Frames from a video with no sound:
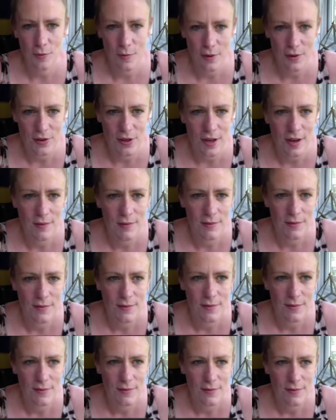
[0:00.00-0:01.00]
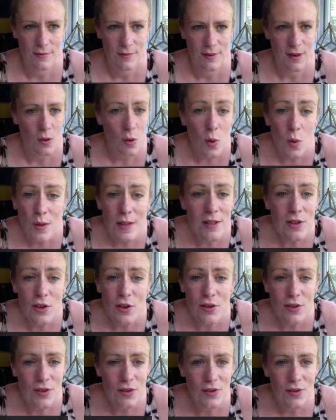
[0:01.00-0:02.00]
up on you. It always
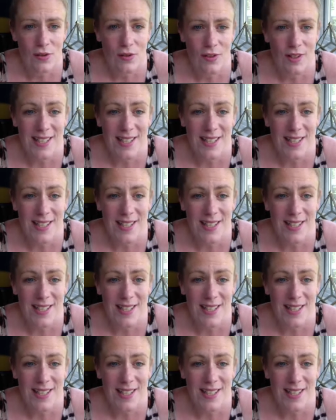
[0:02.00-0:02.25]
does.